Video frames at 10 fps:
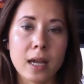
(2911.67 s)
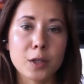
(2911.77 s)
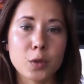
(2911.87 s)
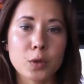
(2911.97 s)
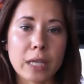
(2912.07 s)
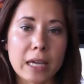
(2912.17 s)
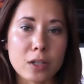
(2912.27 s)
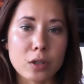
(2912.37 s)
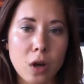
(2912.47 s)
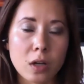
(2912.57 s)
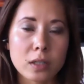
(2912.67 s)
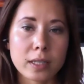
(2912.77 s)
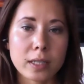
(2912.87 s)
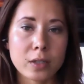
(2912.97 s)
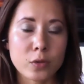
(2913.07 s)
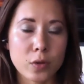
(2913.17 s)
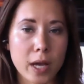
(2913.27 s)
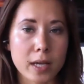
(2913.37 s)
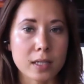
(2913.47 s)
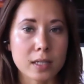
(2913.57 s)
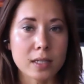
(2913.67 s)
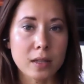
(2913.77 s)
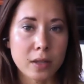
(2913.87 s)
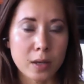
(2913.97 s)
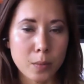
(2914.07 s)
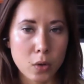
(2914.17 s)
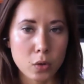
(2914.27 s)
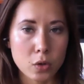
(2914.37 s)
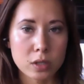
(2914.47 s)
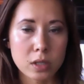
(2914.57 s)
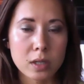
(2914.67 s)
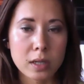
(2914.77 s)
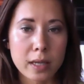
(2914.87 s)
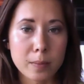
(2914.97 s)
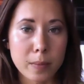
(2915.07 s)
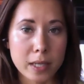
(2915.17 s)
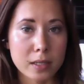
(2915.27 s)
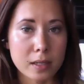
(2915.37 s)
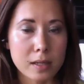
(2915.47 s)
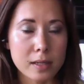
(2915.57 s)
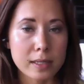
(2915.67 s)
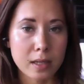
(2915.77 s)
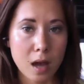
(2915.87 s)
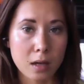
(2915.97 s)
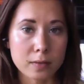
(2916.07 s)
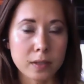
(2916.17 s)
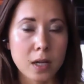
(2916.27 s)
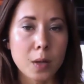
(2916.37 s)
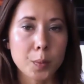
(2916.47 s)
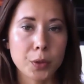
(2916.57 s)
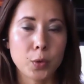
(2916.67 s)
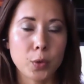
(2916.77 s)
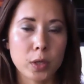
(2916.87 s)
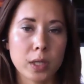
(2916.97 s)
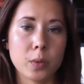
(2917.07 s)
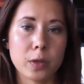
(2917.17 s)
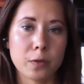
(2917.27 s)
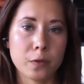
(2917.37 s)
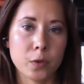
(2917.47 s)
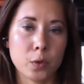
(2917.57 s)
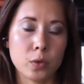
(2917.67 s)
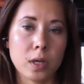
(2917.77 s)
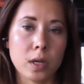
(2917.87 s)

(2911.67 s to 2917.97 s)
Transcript: You cannot address the emotional and mental stuff purely with food.